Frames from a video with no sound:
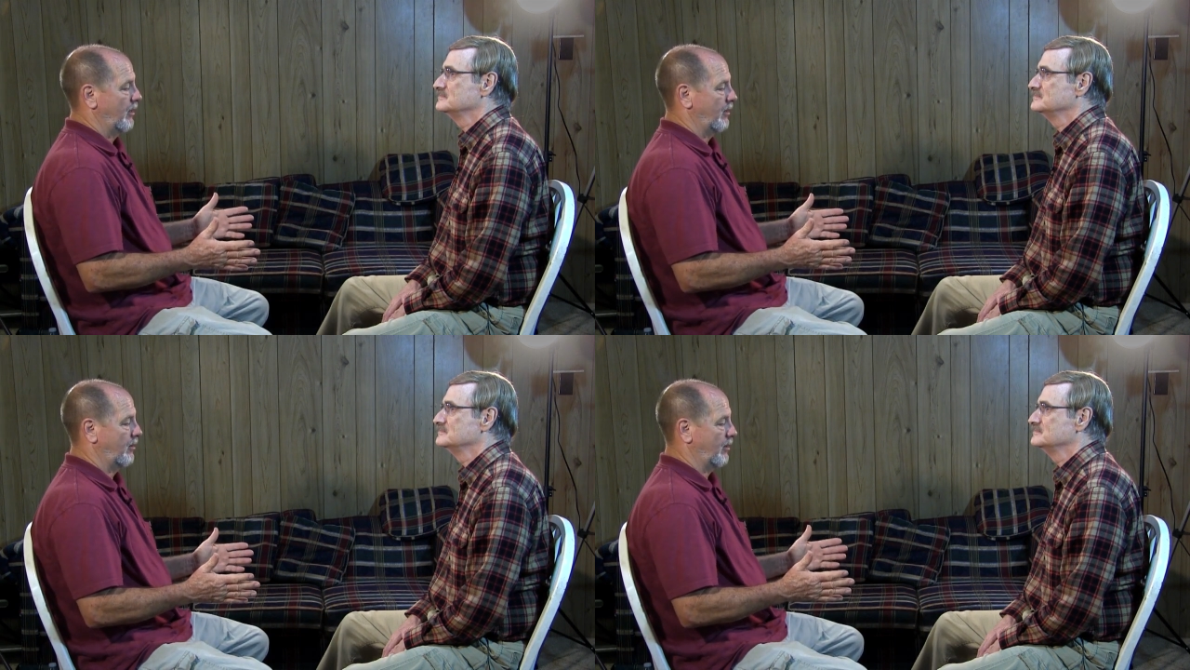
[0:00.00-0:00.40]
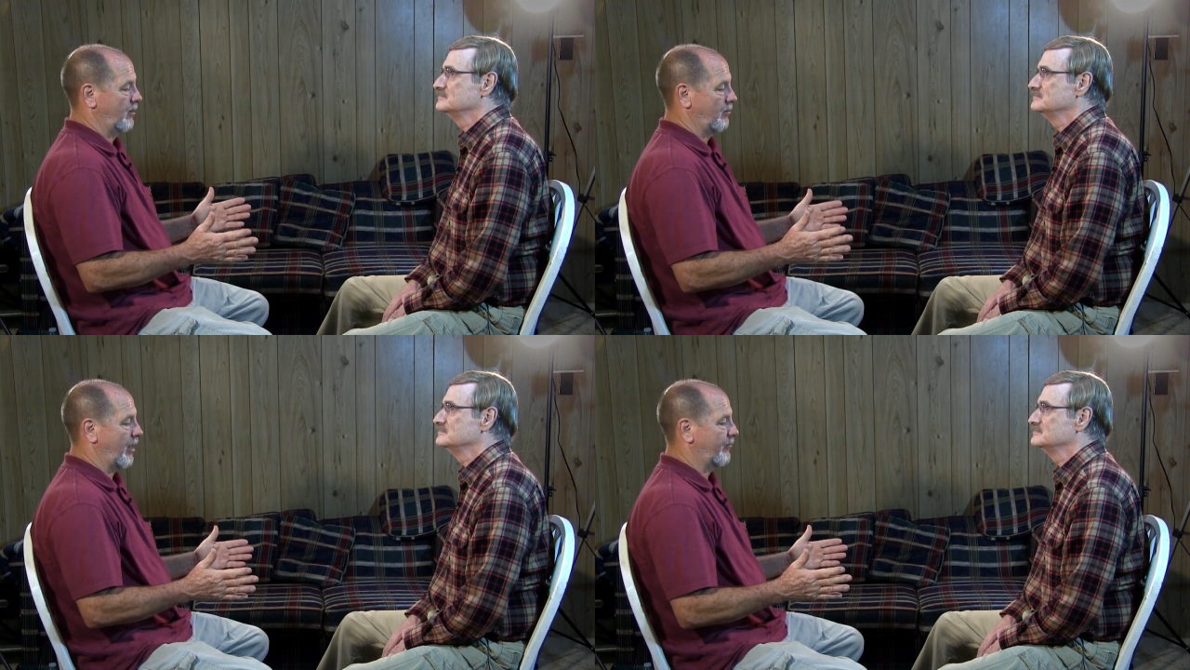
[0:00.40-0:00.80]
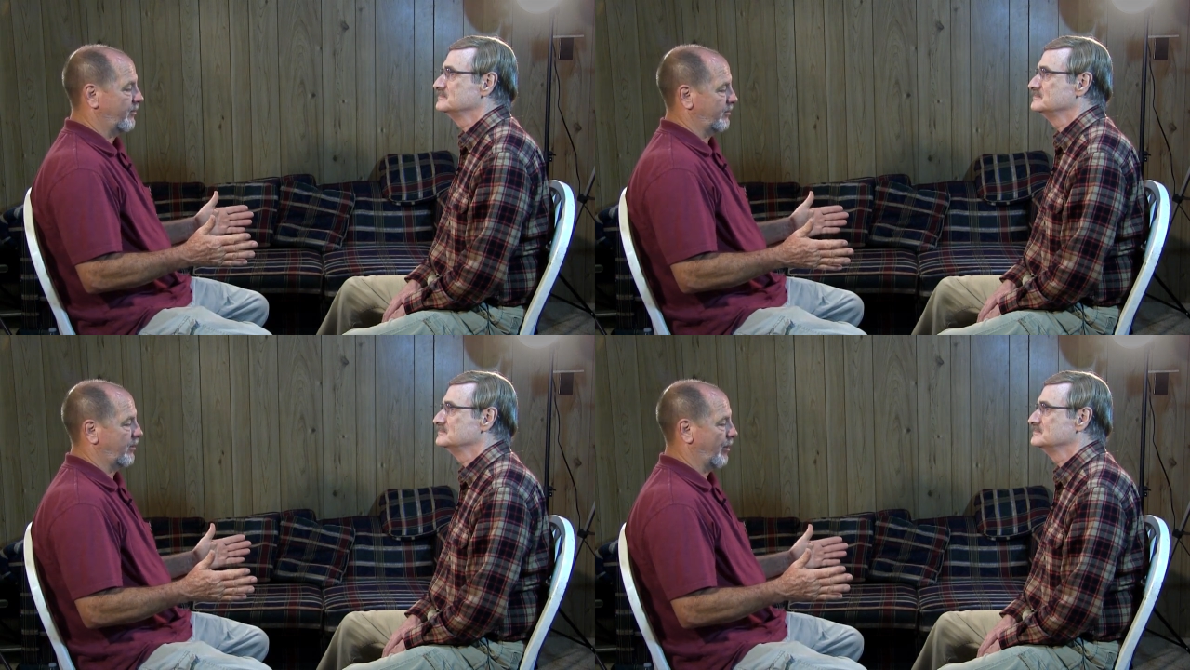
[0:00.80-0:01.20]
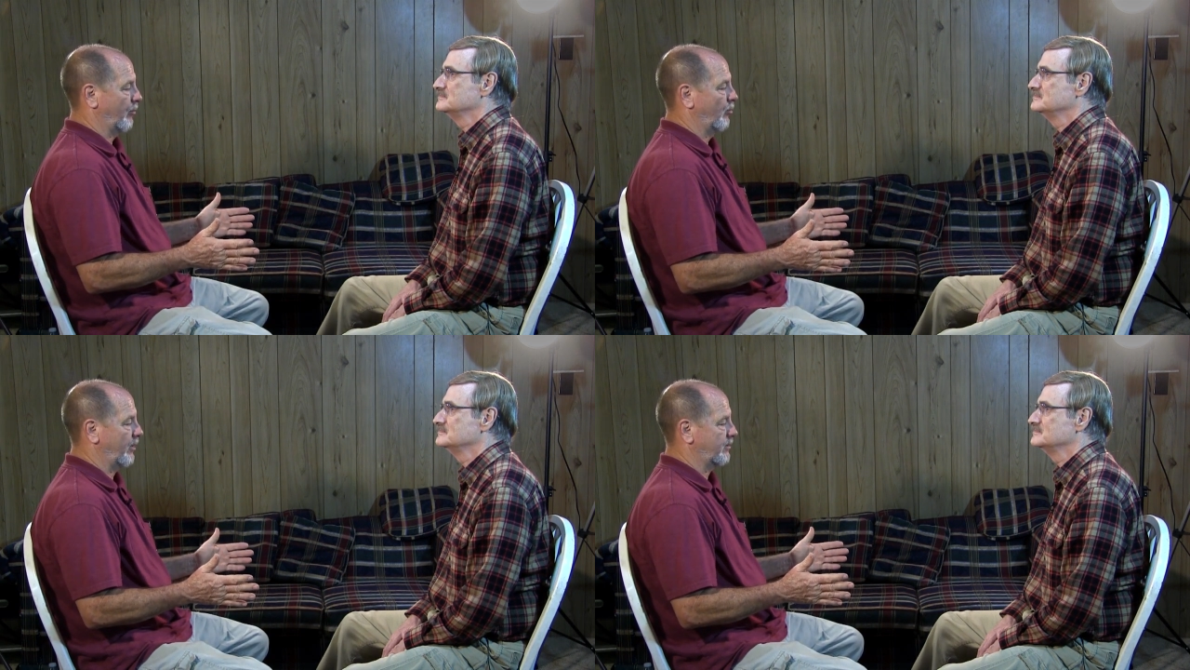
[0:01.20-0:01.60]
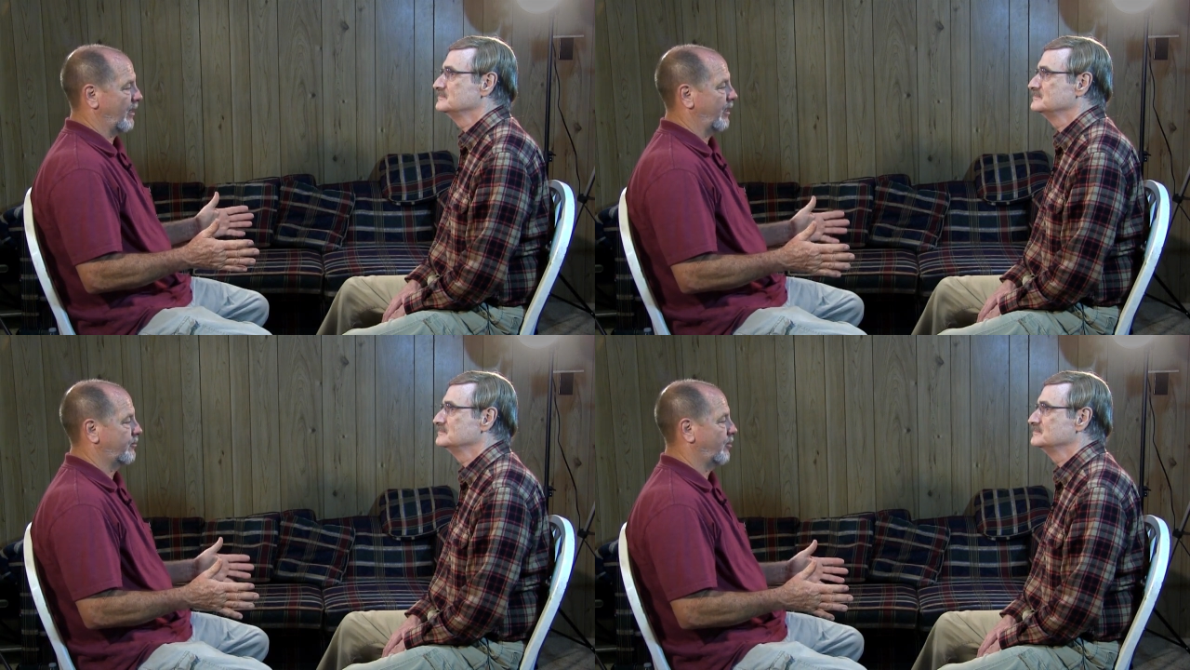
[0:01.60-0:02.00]
Speaker 1: In, in a matter of just a couple of weeks,
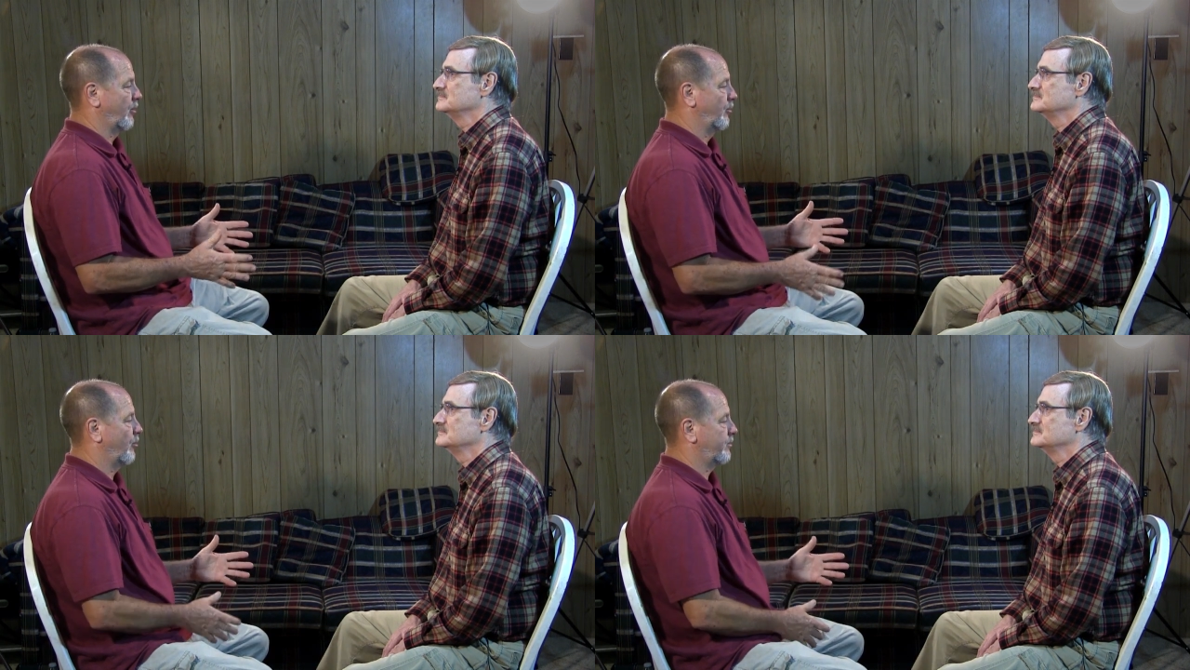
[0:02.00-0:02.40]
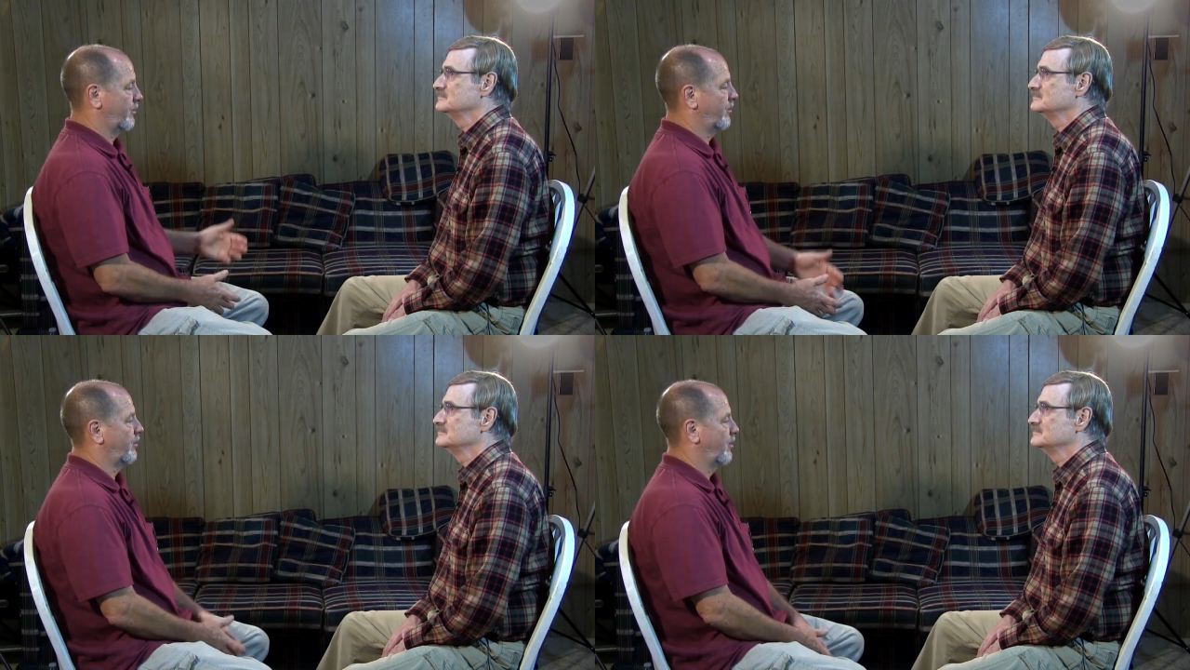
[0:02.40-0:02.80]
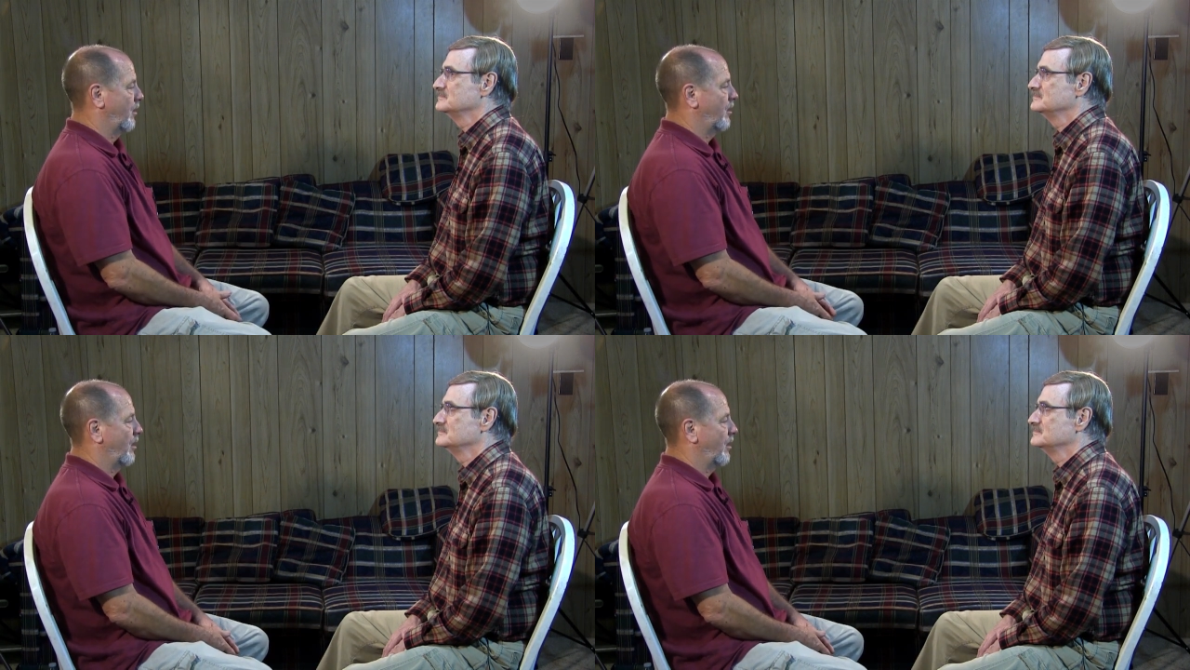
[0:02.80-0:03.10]
I started noticing that